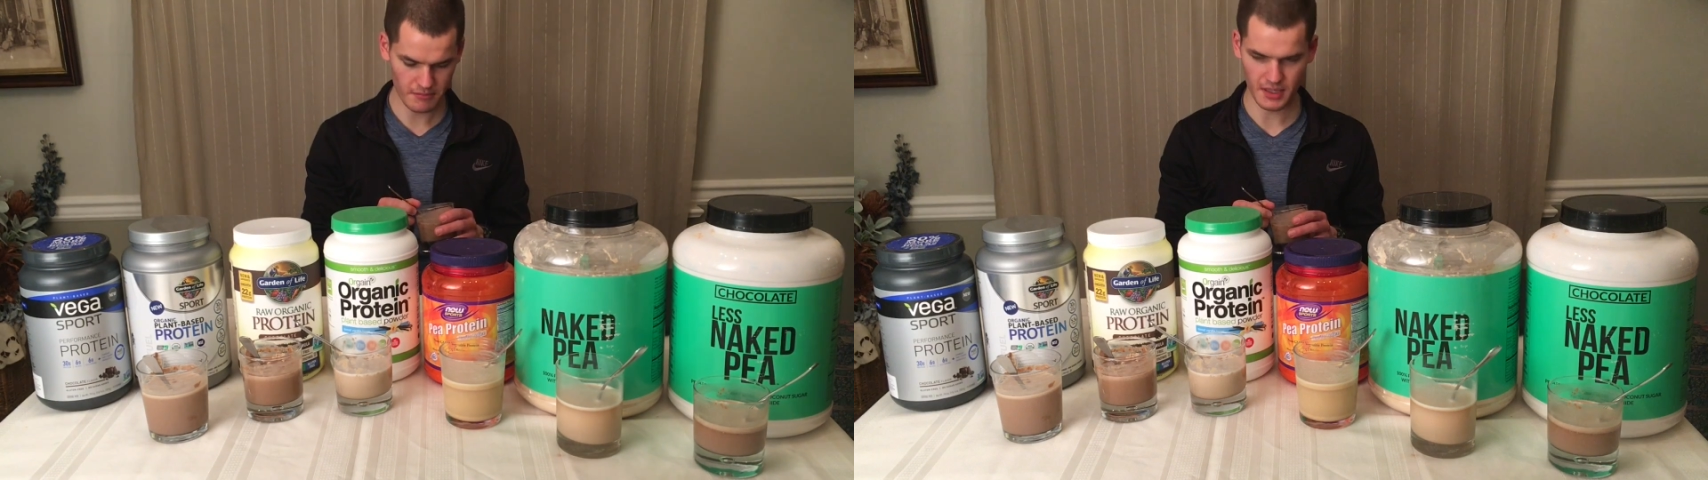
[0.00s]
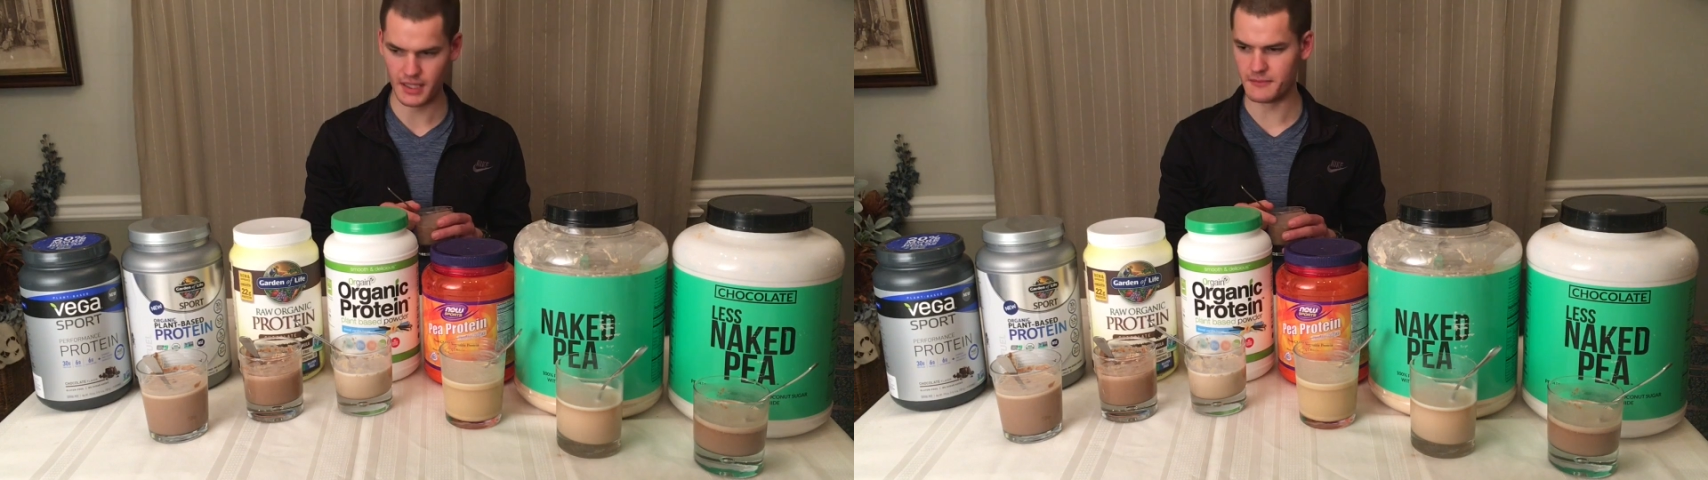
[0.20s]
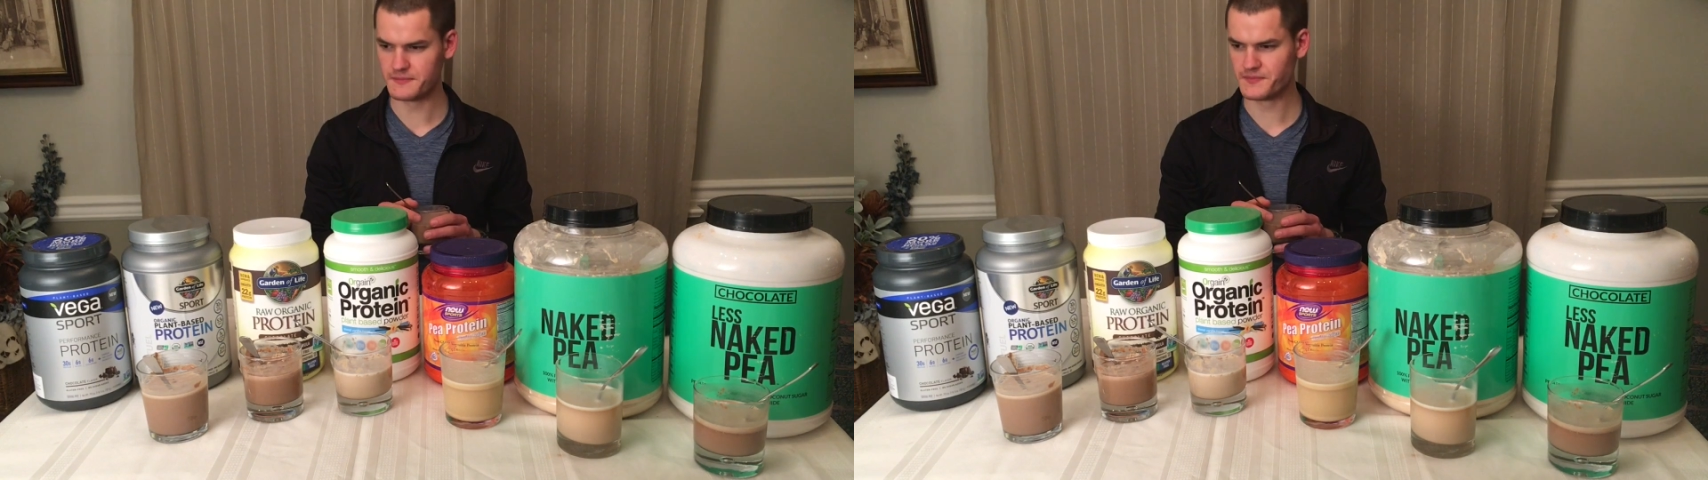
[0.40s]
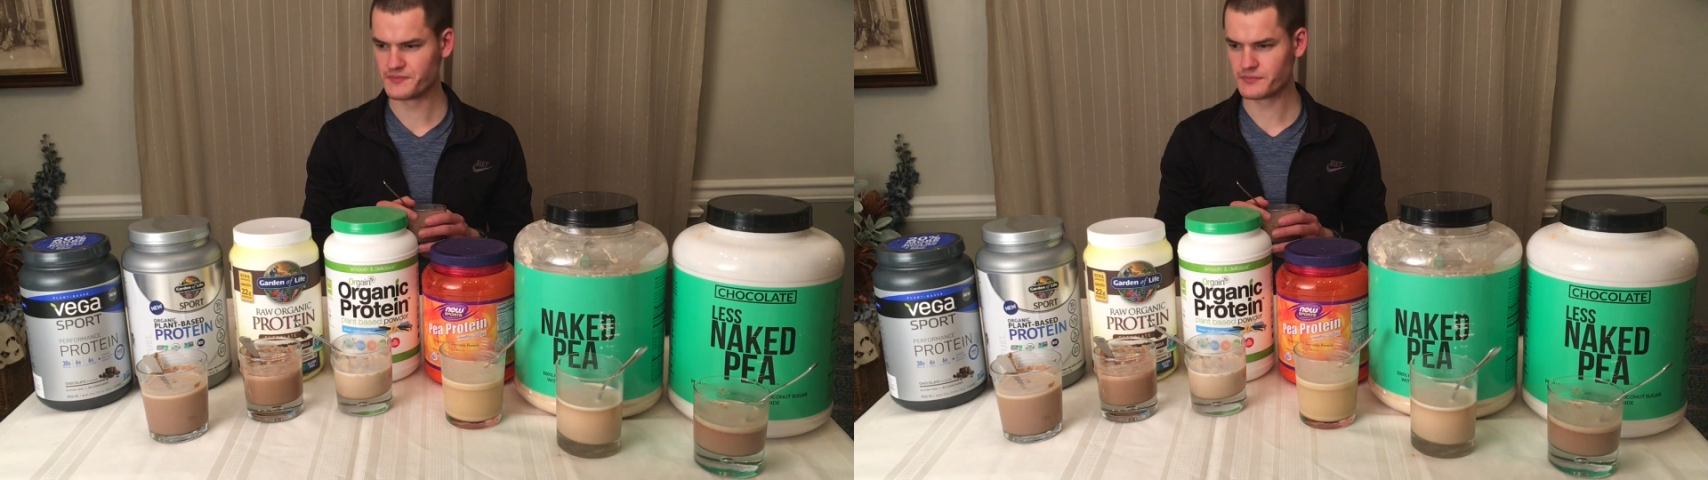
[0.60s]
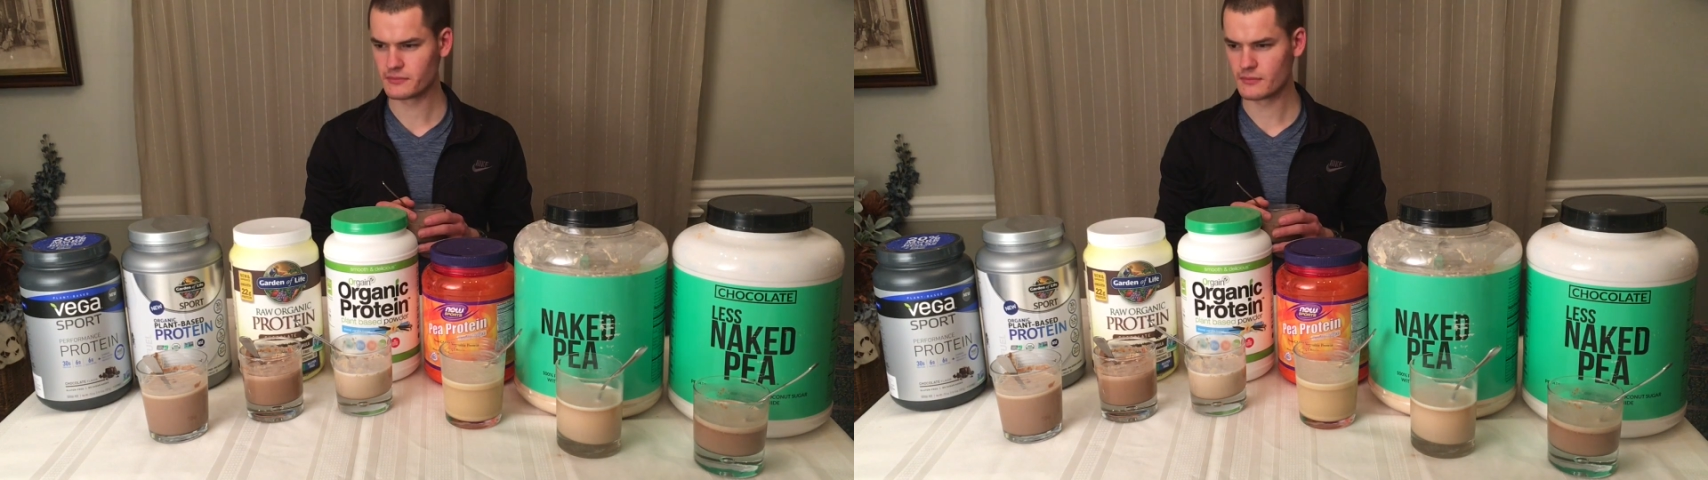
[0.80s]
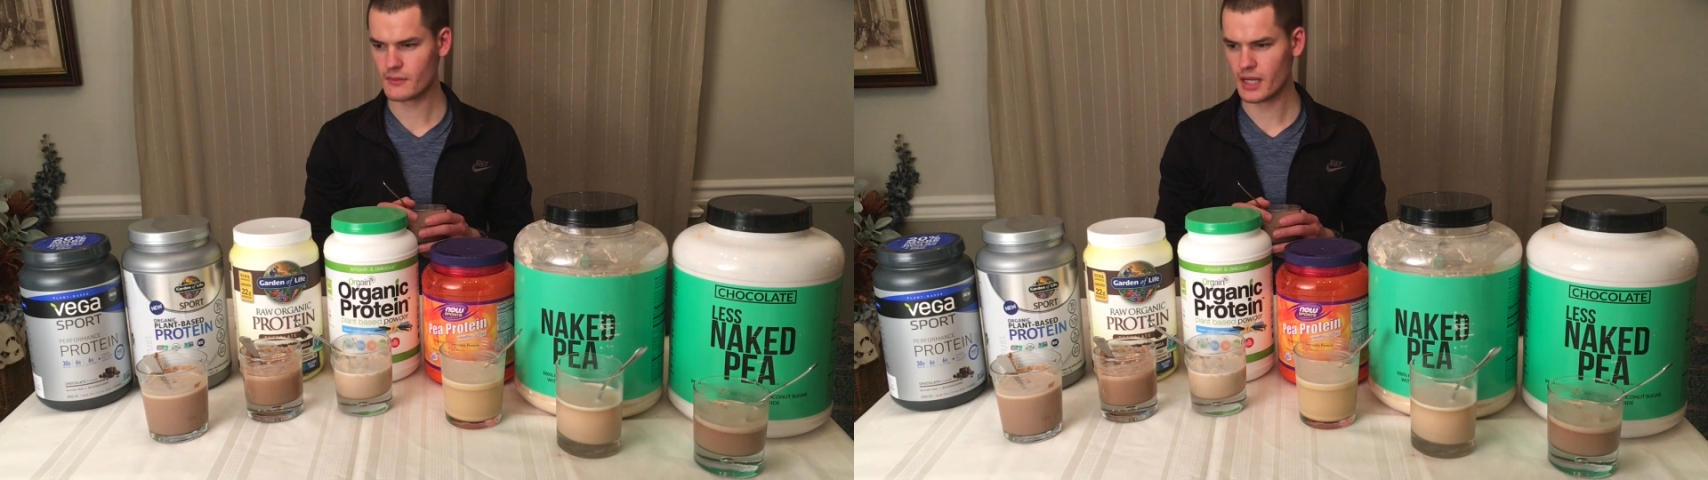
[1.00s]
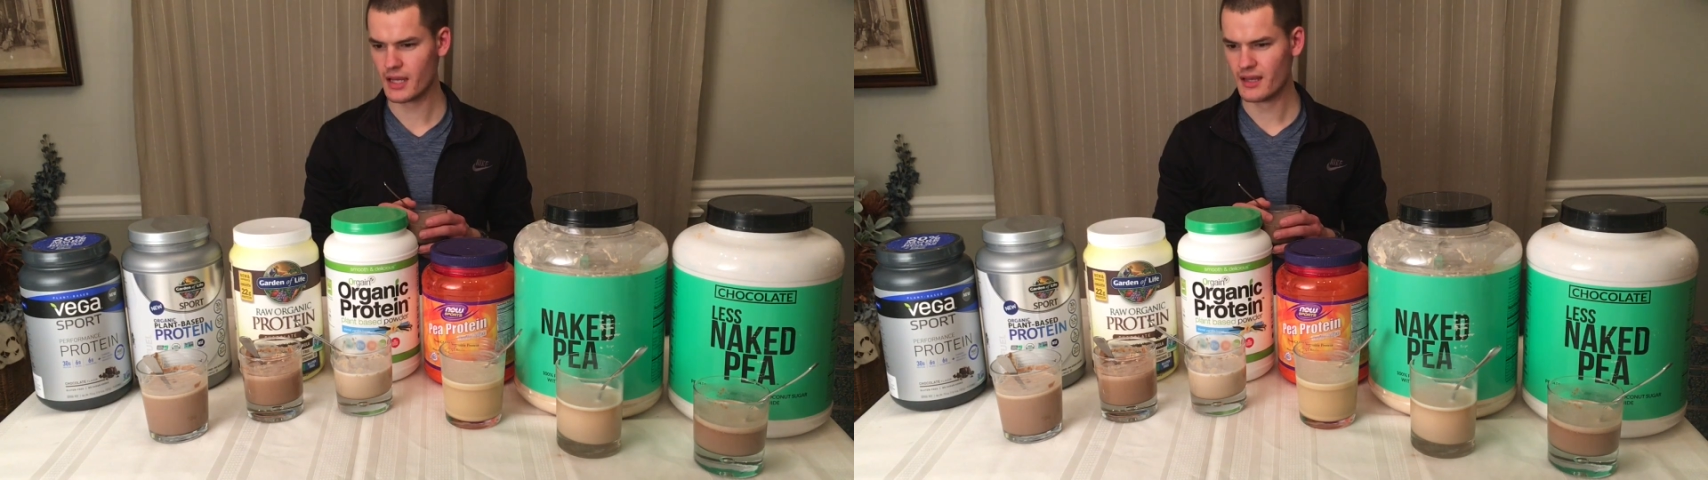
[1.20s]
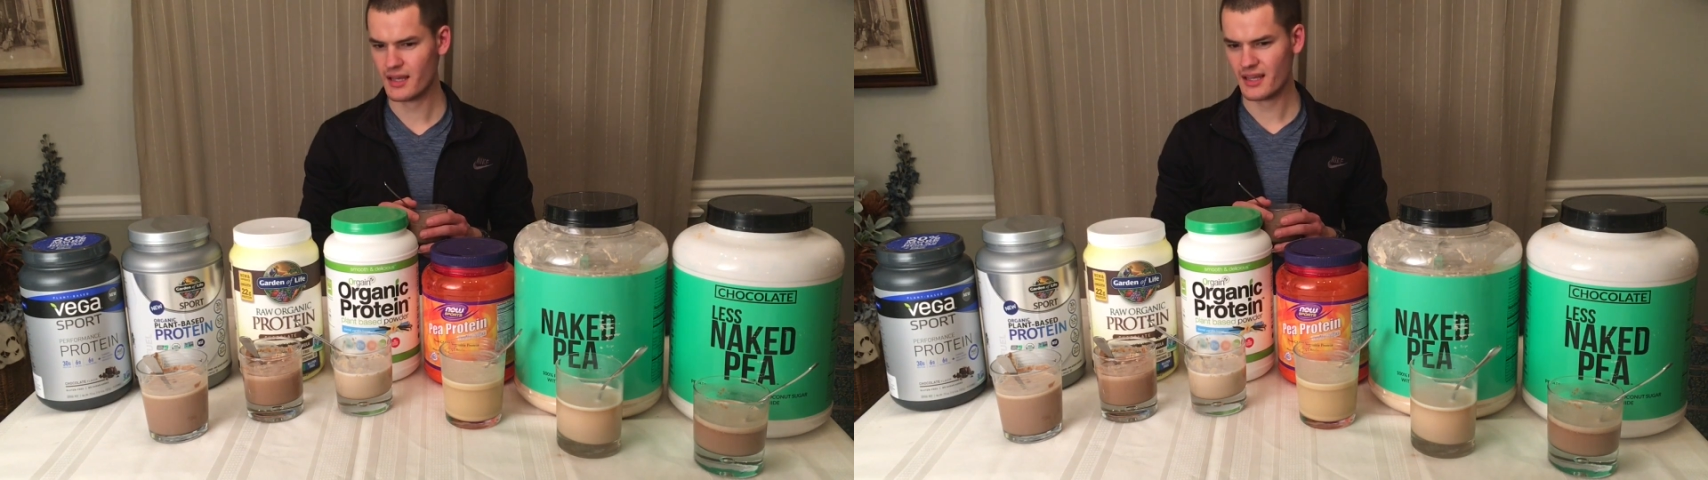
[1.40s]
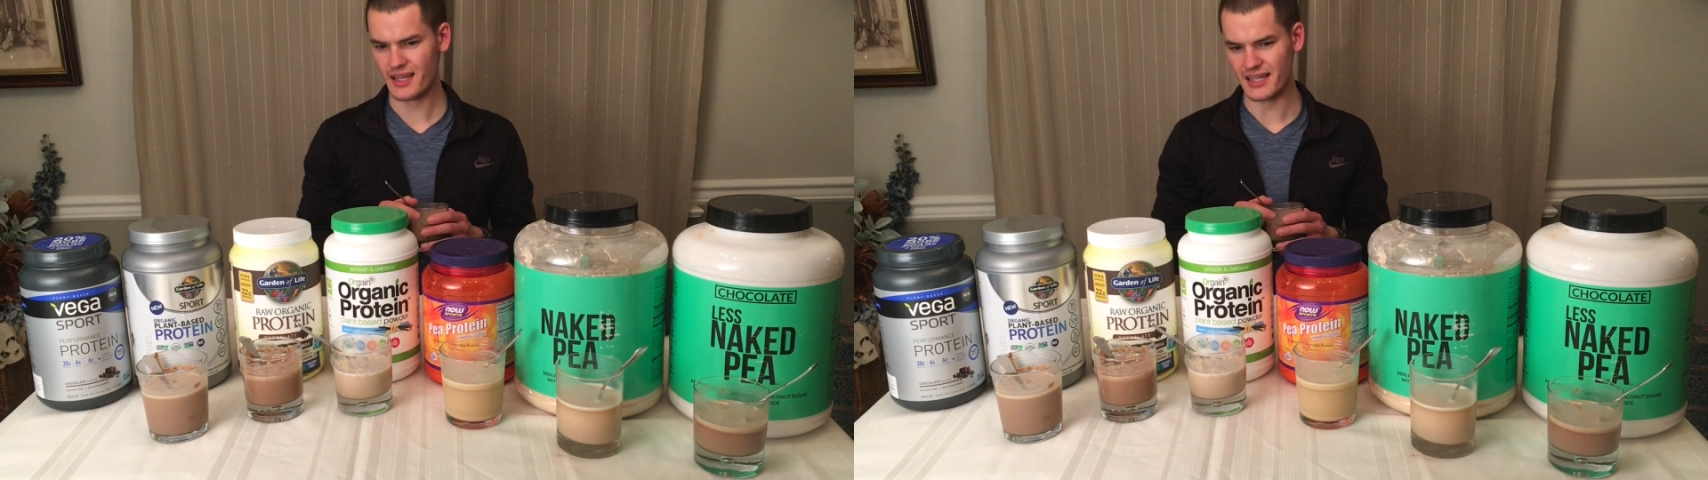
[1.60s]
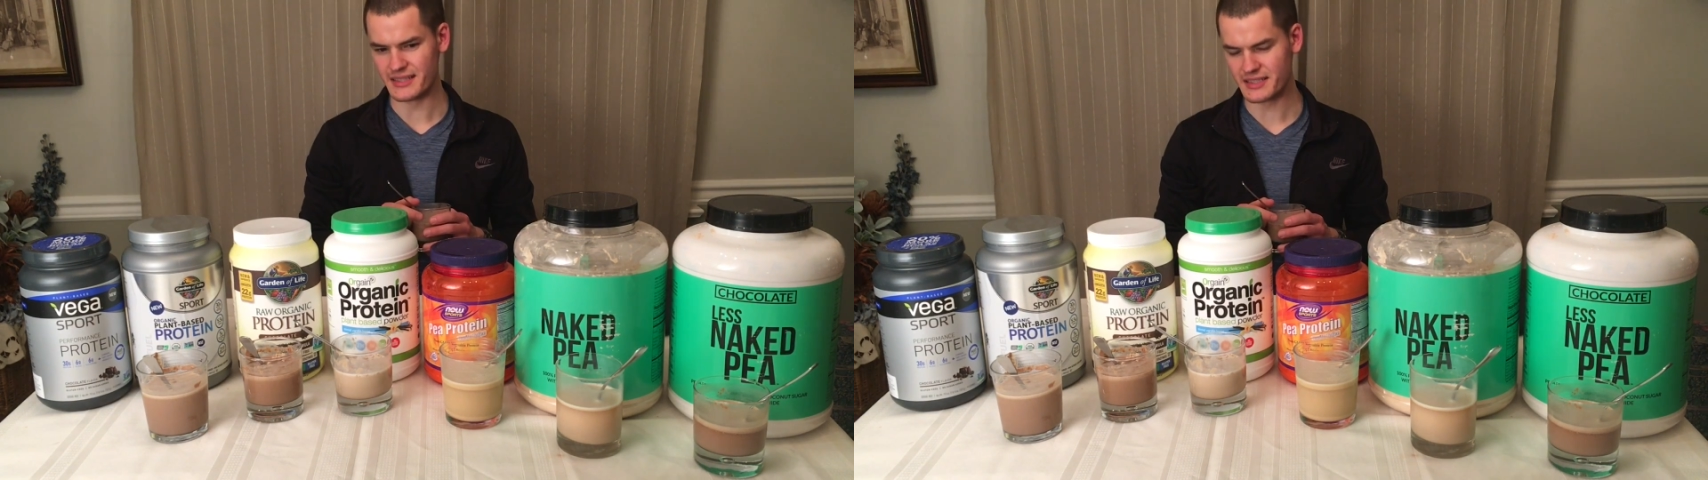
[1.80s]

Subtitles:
But it